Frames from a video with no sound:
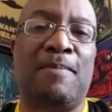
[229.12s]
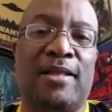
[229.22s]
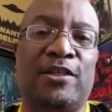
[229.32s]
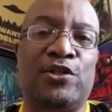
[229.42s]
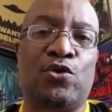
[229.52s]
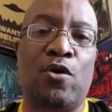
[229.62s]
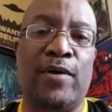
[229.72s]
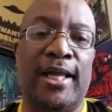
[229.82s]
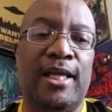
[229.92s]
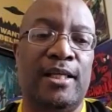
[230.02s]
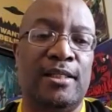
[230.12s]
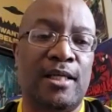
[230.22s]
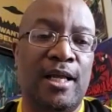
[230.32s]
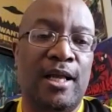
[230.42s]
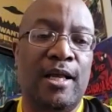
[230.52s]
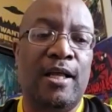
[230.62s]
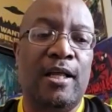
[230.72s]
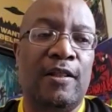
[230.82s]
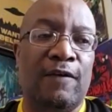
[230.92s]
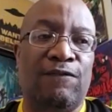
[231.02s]
about the story is
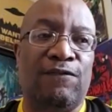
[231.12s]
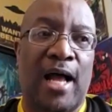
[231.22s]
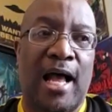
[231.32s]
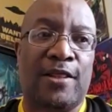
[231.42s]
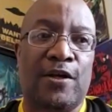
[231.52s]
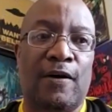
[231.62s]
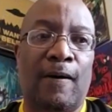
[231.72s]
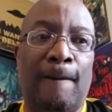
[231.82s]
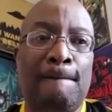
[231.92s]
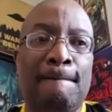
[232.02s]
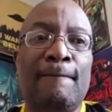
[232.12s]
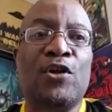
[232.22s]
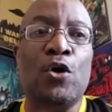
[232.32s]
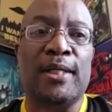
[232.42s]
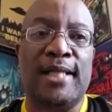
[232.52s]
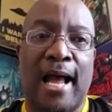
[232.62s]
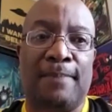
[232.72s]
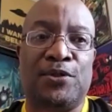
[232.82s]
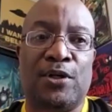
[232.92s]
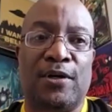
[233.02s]
the father who
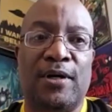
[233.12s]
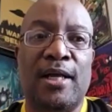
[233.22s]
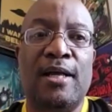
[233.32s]
adopts her